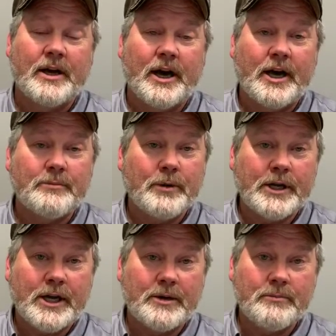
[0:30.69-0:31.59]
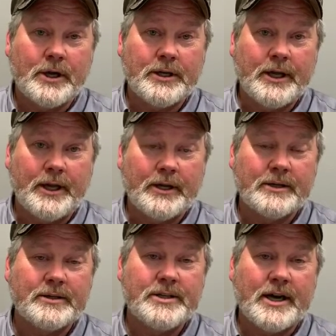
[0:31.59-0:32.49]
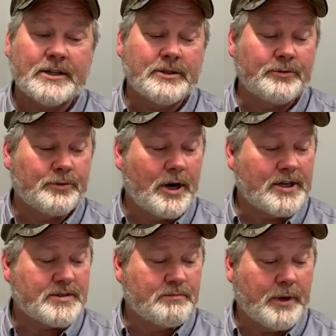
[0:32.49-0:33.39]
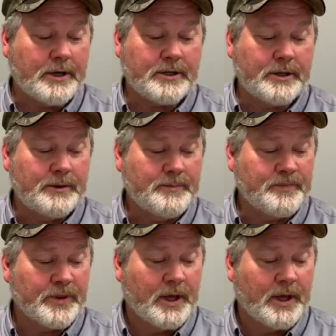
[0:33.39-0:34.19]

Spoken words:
on Mike on Monday, Dr. Ross Bender.